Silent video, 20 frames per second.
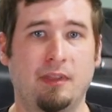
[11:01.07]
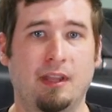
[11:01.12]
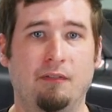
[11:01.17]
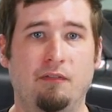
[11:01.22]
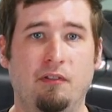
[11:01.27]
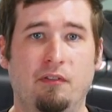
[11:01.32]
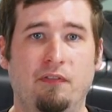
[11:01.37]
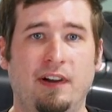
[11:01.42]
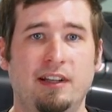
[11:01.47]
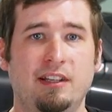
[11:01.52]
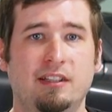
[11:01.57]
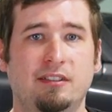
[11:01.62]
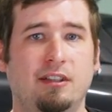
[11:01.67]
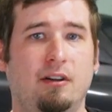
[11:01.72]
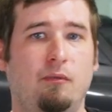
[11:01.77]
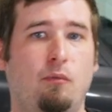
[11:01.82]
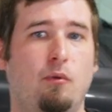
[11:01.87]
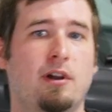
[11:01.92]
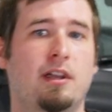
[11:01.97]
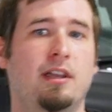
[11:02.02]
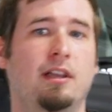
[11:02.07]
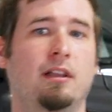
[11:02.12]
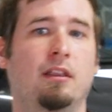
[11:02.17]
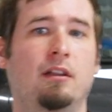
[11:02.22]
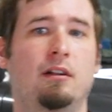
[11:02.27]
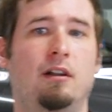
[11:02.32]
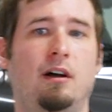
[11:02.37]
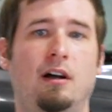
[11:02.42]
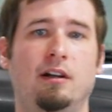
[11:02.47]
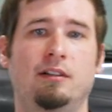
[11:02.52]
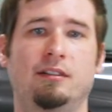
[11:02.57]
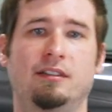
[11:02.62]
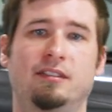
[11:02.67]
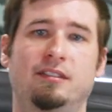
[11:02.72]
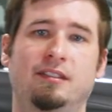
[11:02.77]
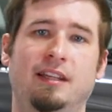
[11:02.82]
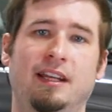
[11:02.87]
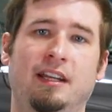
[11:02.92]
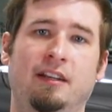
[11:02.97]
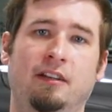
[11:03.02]
If you find yourself working a little hard to
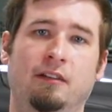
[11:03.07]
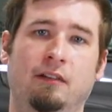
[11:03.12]
stay in